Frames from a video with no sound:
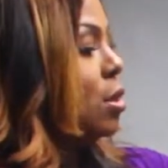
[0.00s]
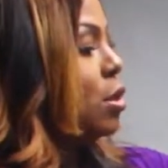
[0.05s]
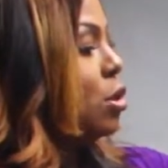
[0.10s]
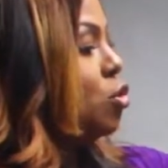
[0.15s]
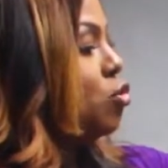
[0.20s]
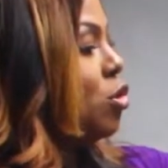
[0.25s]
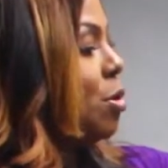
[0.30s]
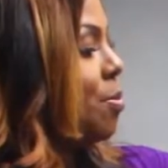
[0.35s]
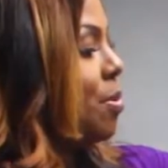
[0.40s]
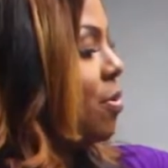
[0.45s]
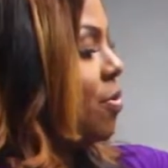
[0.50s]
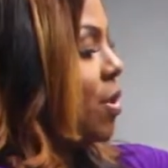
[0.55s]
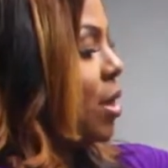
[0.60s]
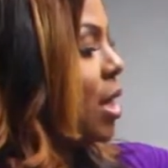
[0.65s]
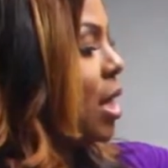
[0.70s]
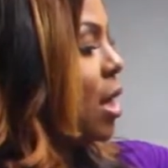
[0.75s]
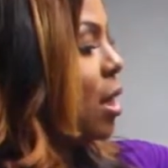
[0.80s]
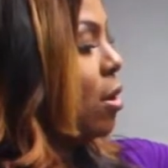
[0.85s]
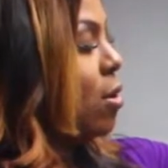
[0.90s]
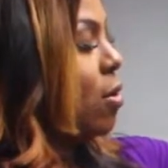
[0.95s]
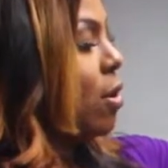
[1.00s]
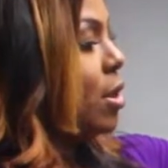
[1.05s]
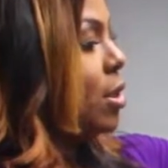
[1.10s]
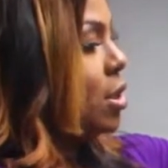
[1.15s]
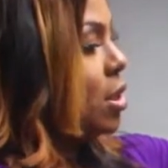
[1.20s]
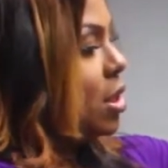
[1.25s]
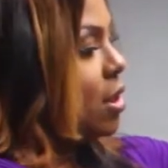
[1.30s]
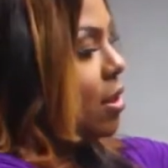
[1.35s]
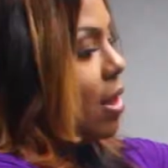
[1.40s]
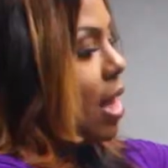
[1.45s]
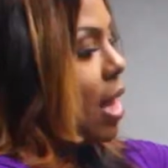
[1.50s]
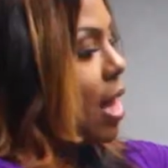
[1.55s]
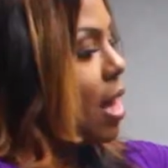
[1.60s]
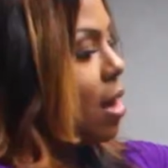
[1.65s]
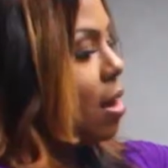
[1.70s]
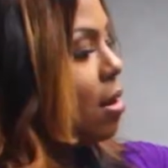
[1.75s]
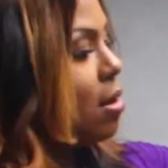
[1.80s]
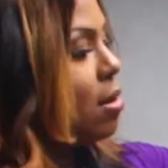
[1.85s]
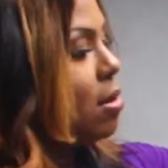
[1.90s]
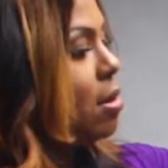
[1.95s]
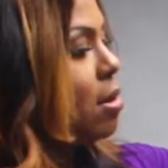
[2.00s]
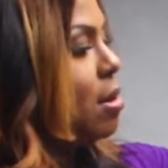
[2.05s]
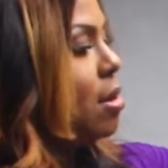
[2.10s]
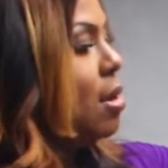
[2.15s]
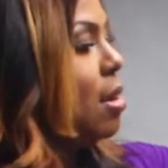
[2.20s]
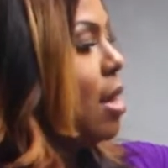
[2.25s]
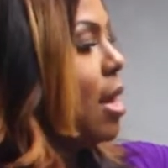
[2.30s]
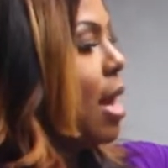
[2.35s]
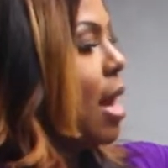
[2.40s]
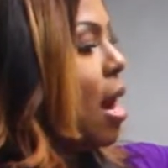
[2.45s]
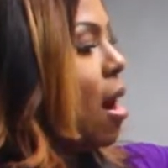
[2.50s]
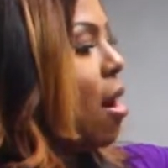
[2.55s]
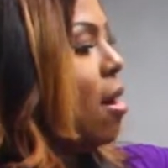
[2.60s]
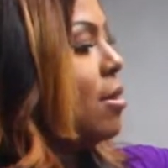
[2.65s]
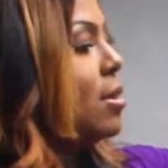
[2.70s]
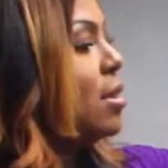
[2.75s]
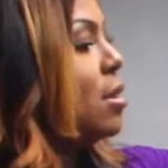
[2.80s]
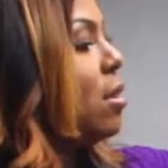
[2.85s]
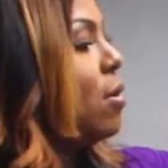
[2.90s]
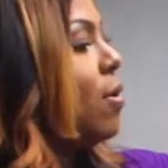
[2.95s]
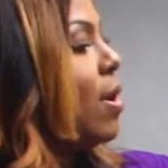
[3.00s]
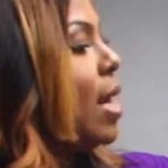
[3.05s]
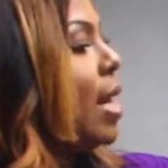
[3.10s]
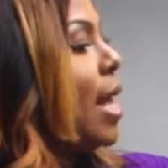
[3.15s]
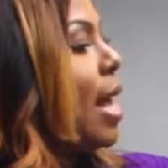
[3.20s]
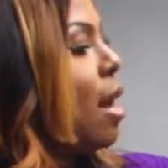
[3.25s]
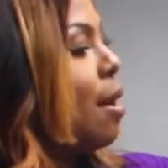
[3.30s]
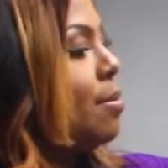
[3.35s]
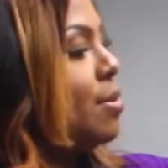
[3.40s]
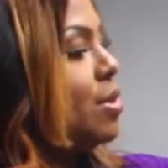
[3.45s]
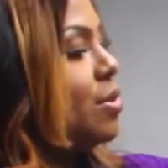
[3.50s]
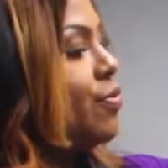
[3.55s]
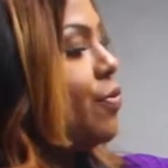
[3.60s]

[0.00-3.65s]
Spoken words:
distribute the color onto the hair. Also, it helps